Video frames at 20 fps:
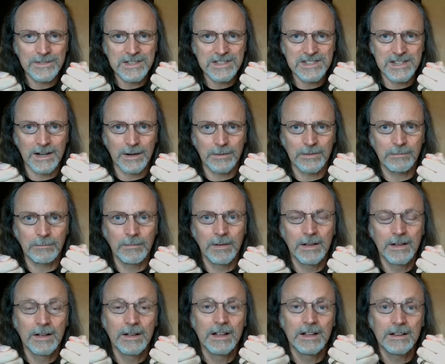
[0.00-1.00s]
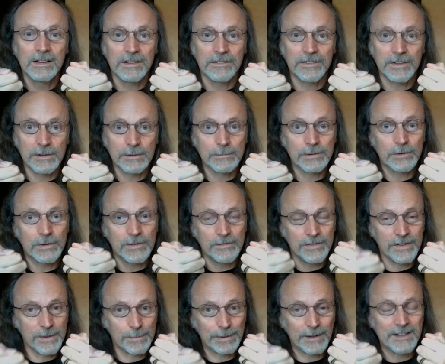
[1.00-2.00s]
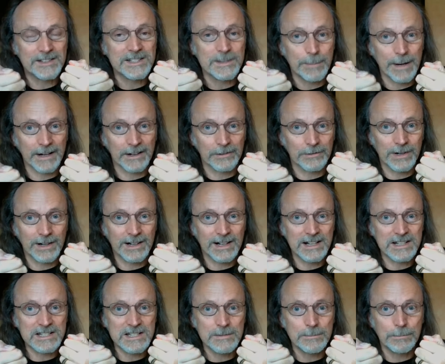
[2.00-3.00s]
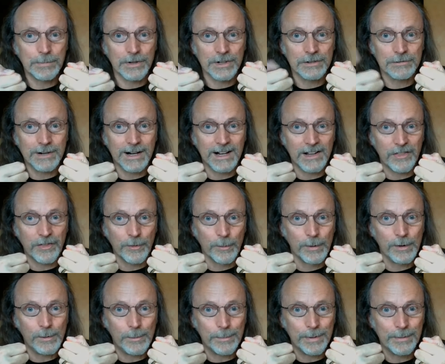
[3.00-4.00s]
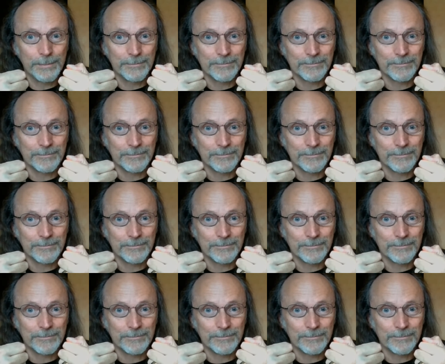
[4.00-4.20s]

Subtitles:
So, if you're looking for your plane to bank right, put your right thumb up